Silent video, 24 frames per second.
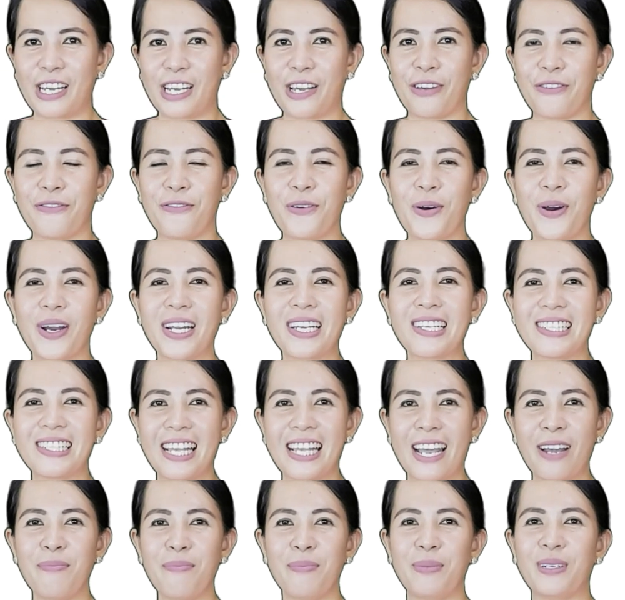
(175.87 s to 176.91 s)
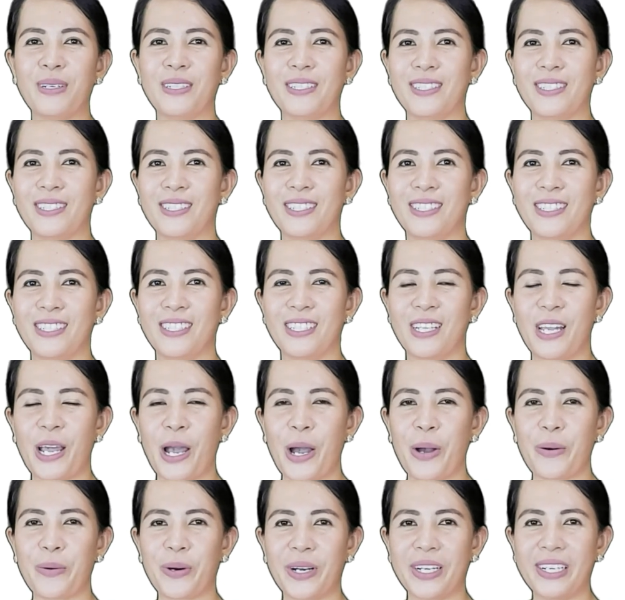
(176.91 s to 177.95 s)
Okay, for example,
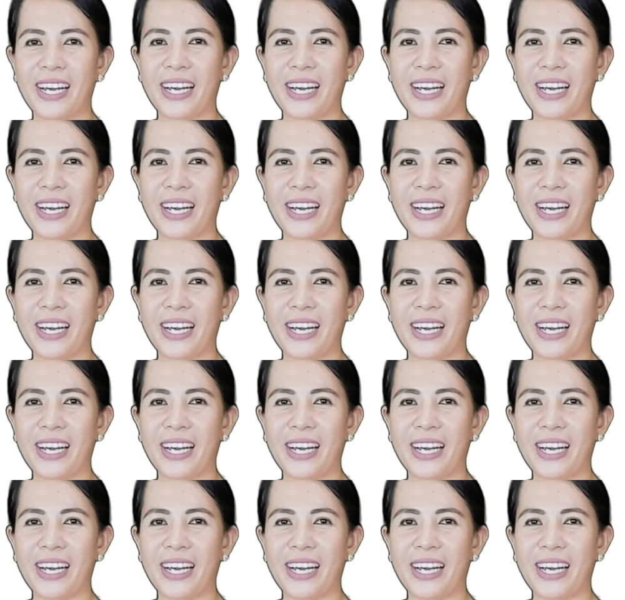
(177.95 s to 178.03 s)
our